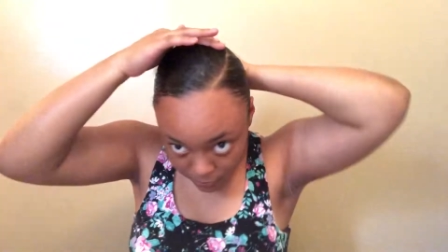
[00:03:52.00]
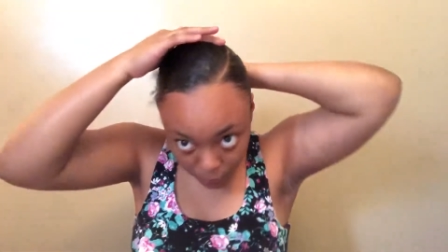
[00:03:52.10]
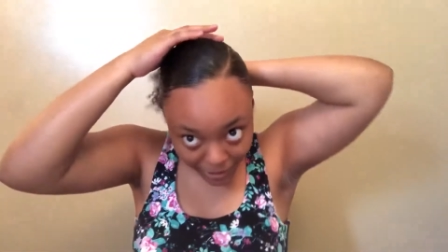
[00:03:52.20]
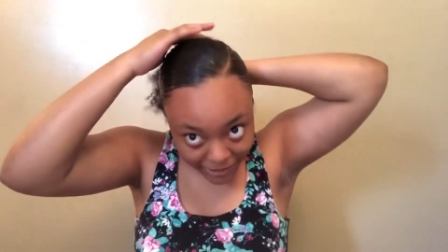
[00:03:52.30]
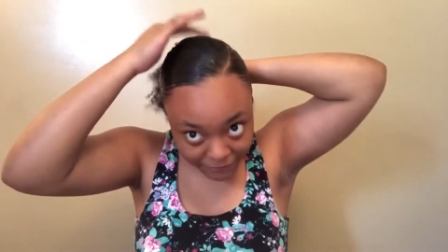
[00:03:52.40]

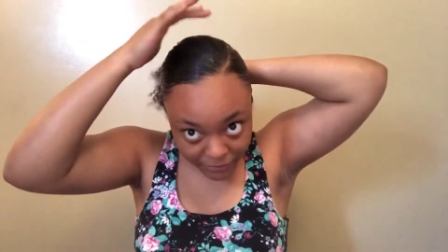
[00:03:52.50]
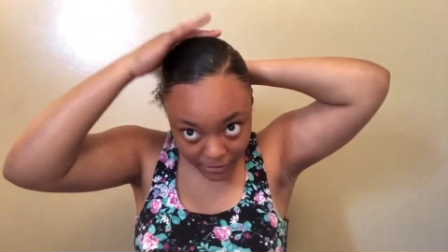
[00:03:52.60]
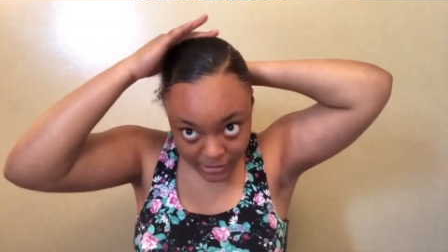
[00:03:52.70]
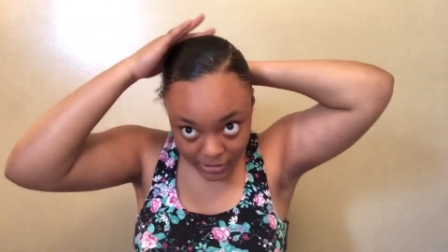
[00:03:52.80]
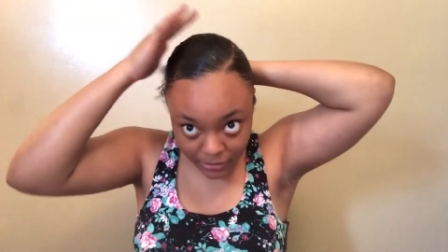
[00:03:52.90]
Well, I can
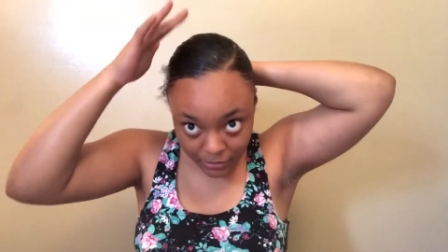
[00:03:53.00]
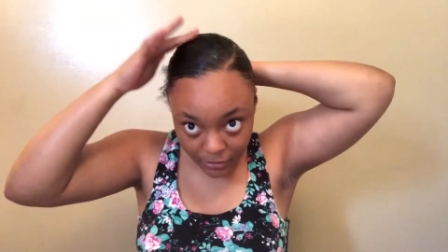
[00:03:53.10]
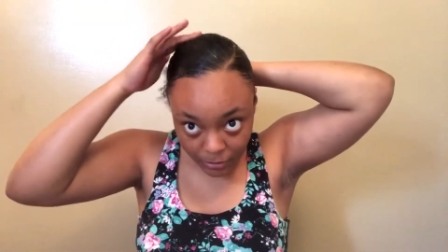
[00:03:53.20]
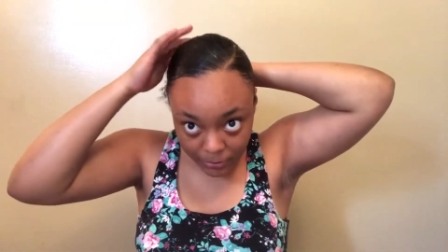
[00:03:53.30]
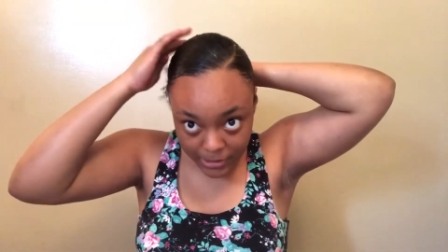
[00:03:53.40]
feel it, so I know you
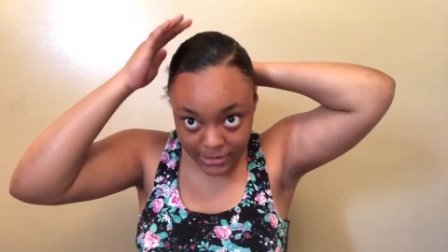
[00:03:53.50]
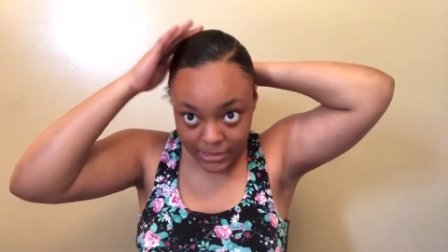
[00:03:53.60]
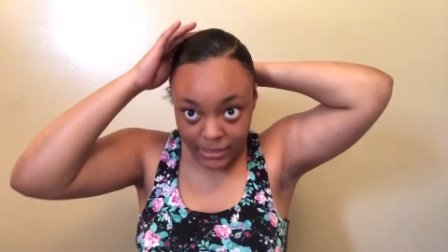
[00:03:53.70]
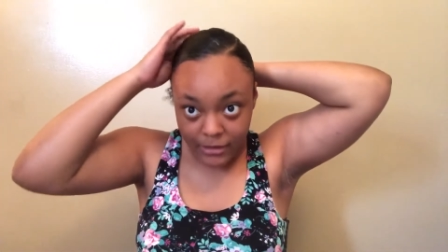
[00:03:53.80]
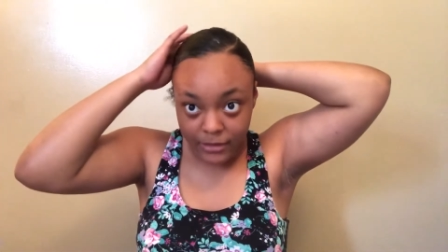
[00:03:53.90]
probably can
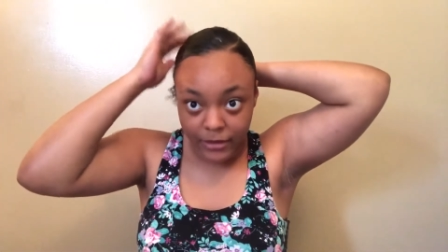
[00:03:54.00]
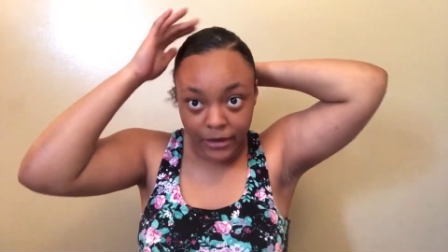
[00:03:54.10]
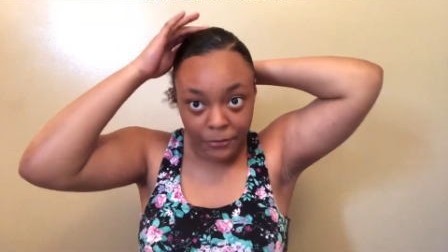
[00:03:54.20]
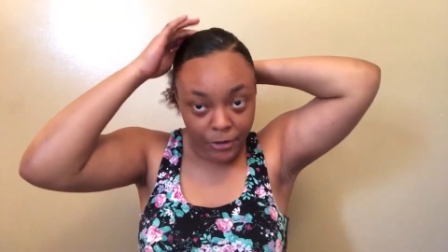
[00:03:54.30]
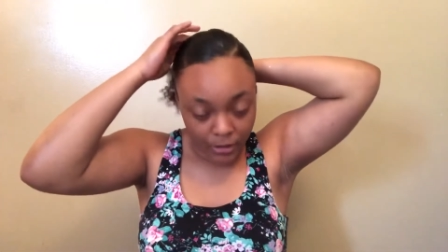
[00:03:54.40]
see it in the
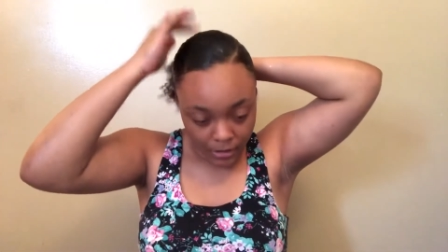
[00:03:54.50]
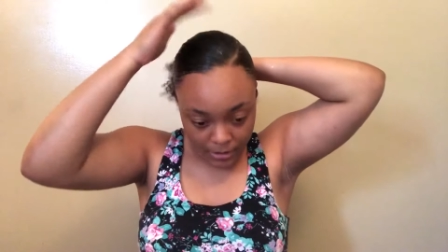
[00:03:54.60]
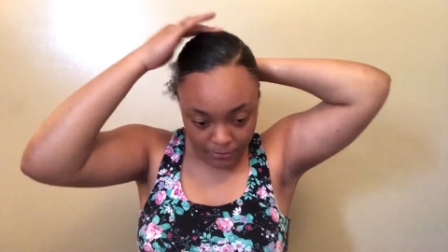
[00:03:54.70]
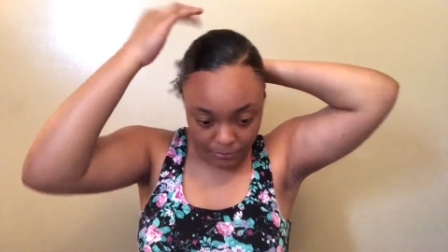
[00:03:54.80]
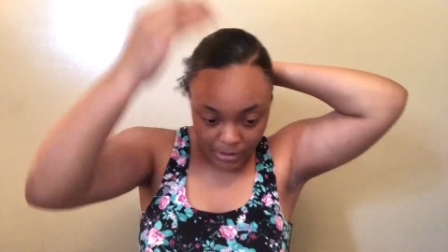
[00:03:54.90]
camera,
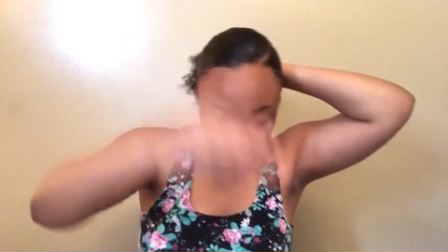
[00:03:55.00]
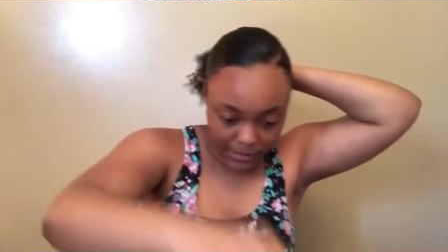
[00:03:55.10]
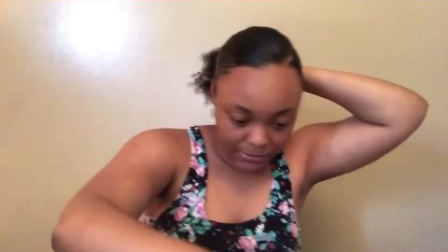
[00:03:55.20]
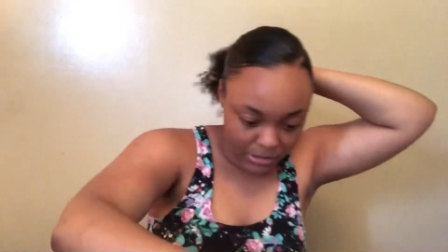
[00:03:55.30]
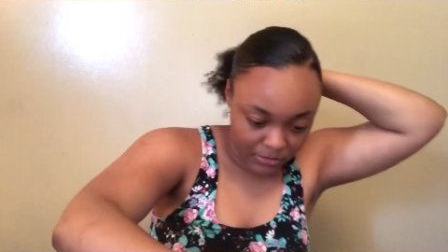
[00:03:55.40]
but
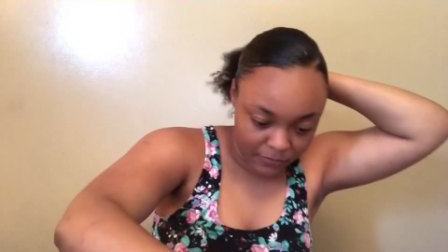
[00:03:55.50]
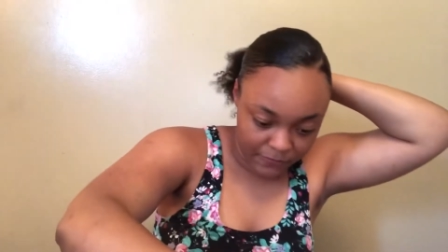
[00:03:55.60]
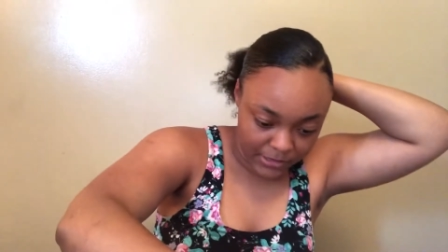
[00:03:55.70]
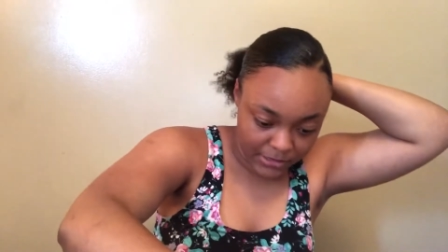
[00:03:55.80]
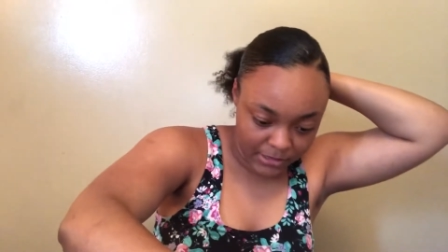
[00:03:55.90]
I'm just gonna
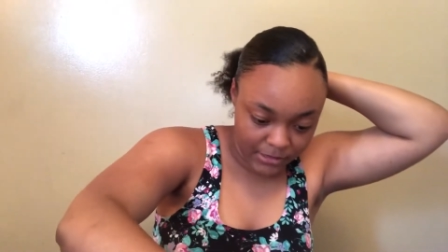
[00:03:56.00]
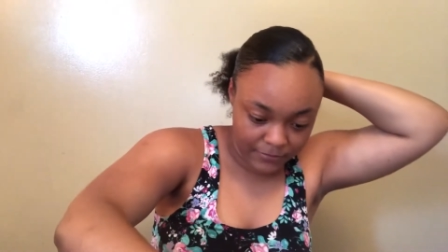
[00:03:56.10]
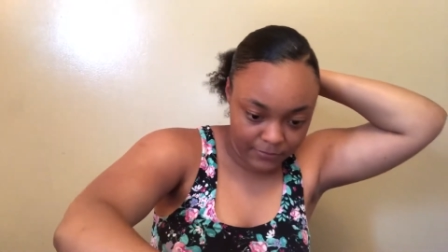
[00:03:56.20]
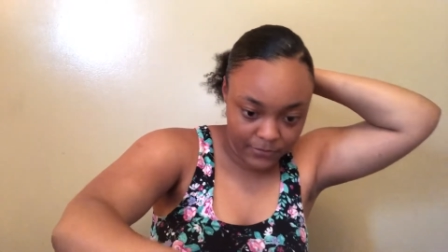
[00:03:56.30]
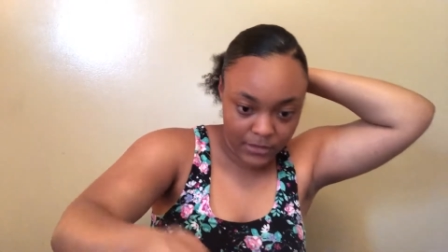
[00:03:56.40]
fix it
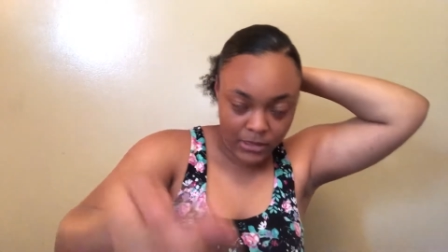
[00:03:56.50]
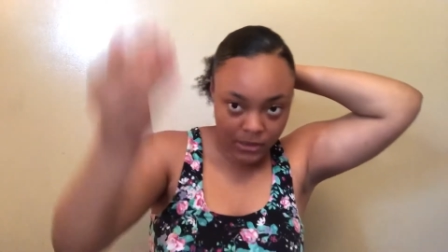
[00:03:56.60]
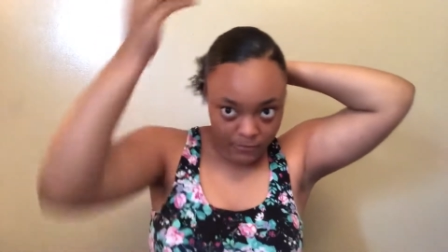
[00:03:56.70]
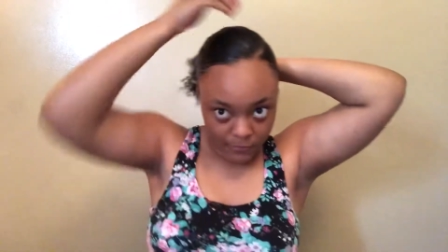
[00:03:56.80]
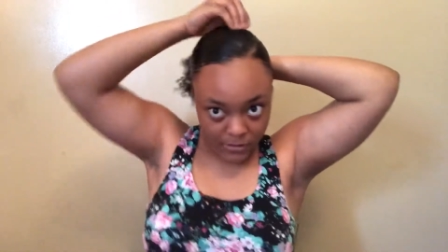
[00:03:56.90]

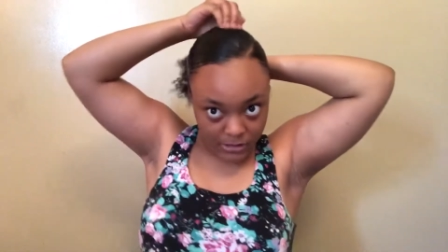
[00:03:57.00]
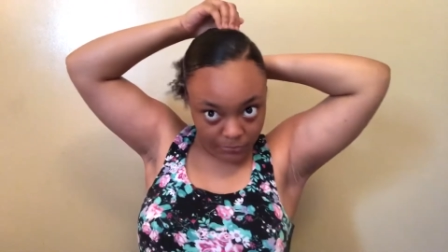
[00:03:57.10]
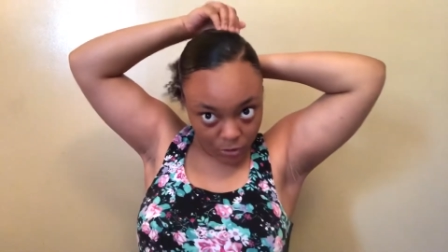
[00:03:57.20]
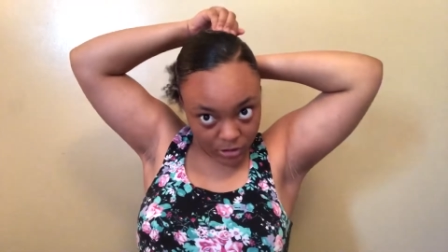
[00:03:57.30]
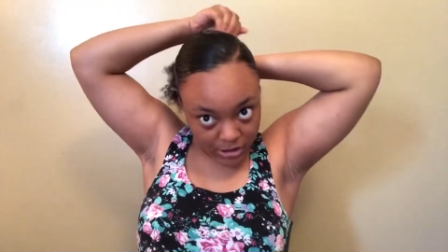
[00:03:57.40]
with
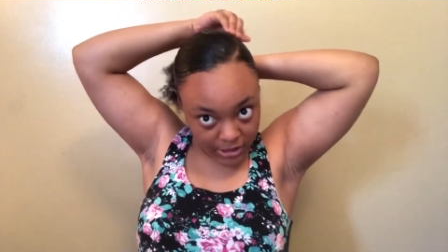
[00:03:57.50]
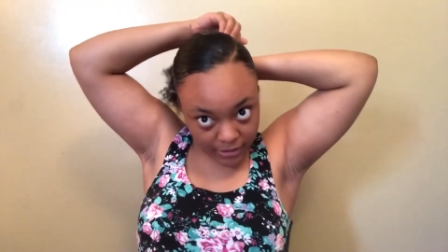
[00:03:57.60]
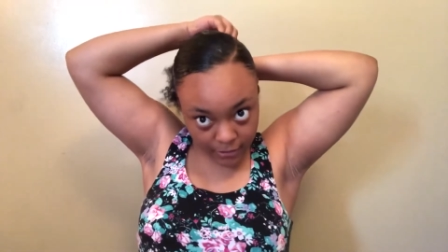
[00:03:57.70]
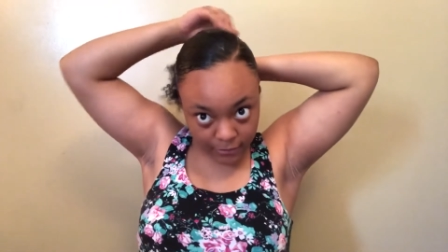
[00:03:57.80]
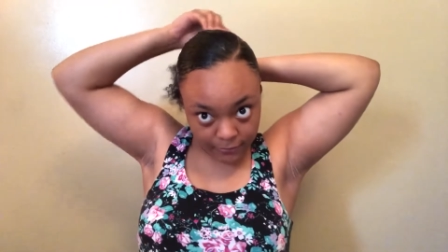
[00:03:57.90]
some more
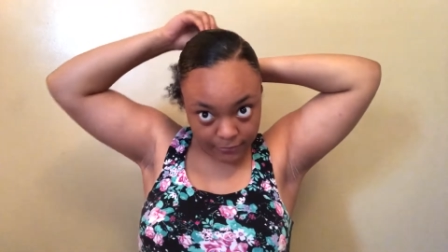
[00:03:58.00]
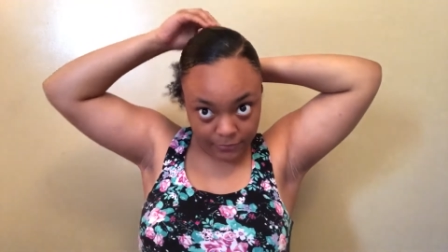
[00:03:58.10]
gel.